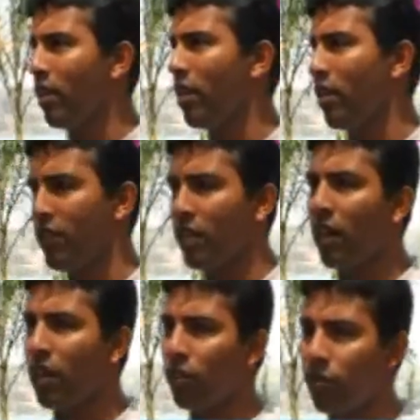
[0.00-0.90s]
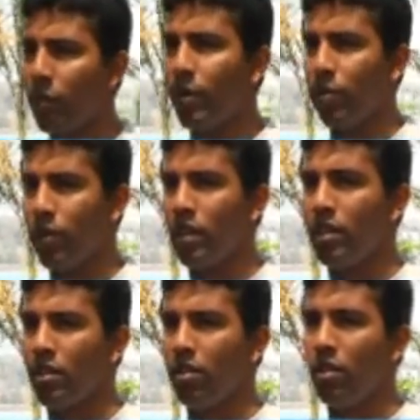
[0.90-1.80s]
And I've started with my
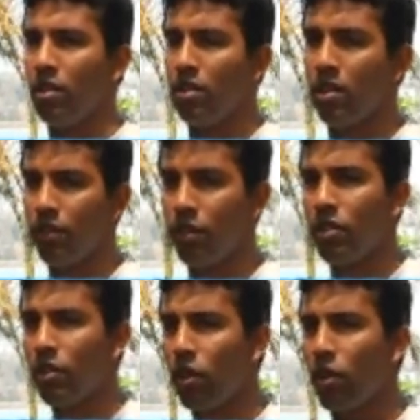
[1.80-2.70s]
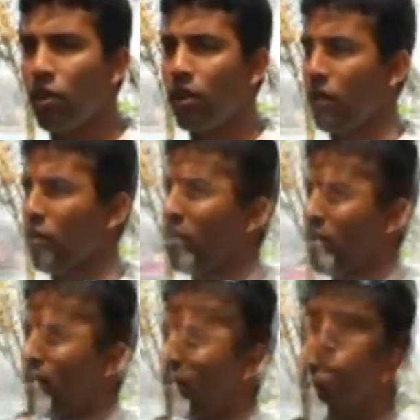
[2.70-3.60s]
practice and all this stuff. So it's going good now.
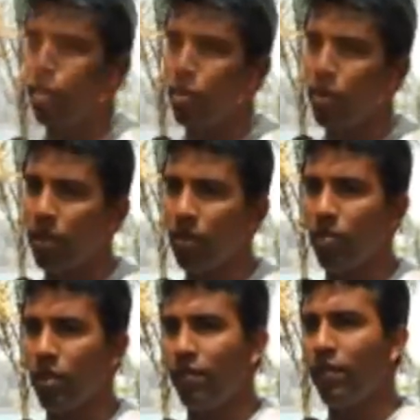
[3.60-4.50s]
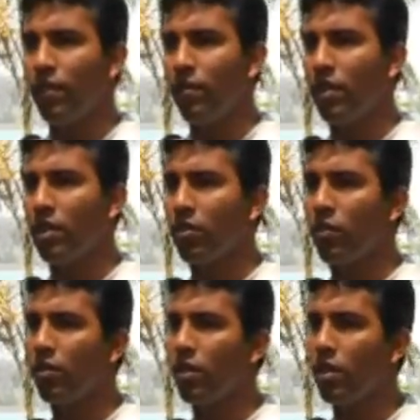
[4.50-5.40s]
I have been doing my fitness
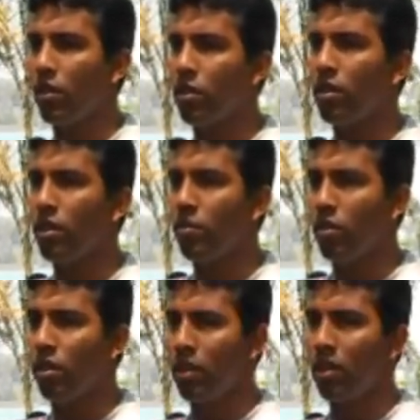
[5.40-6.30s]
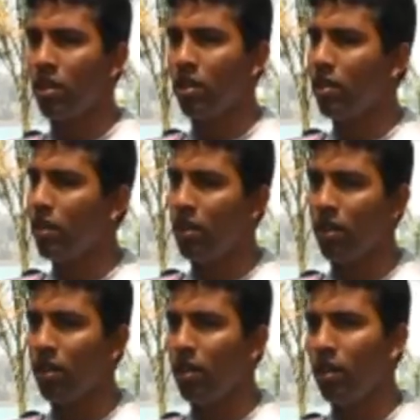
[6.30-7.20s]
workout in the morning and
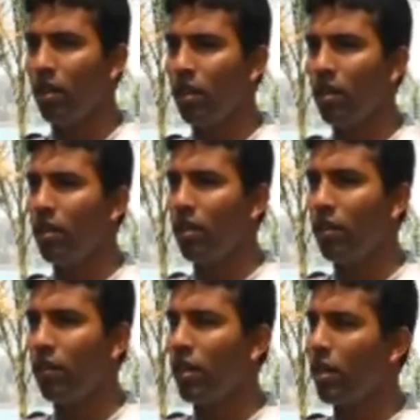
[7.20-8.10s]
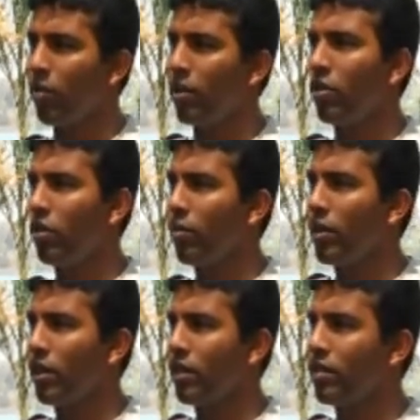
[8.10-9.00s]
then e evening I have been doing
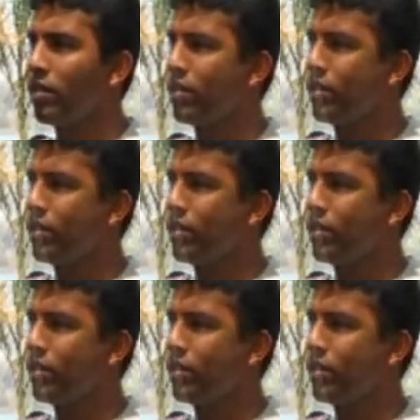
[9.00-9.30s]
my nights.